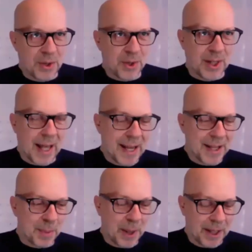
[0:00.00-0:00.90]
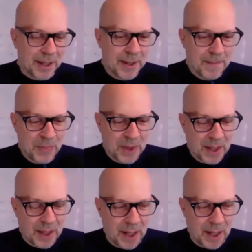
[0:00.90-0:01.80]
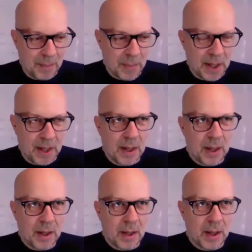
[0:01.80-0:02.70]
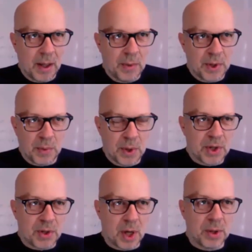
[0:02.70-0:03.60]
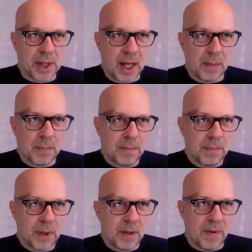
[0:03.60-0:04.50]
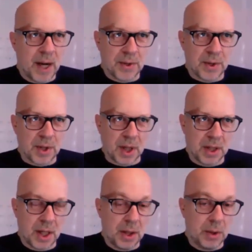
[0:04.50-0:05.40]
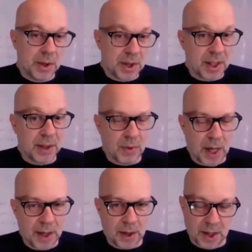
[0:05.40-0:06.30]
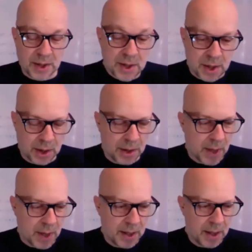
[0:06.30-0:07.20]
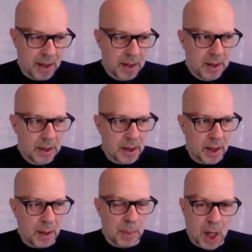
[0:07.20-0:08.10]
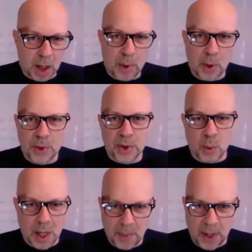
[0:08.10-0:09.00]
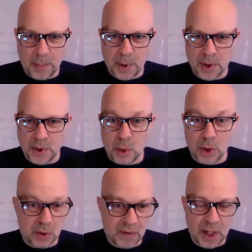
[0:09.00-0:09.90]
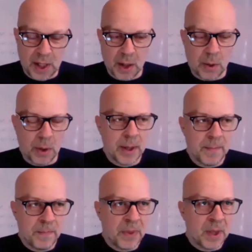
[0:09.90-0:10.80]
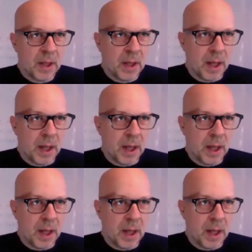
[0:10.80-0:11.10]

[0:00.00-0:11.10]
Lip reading: industry lags a bit, but it was a real struggle to get advisors to continuously write or consistently write blog posts or white papers or do video. Mm-hmm. Mm-hmm.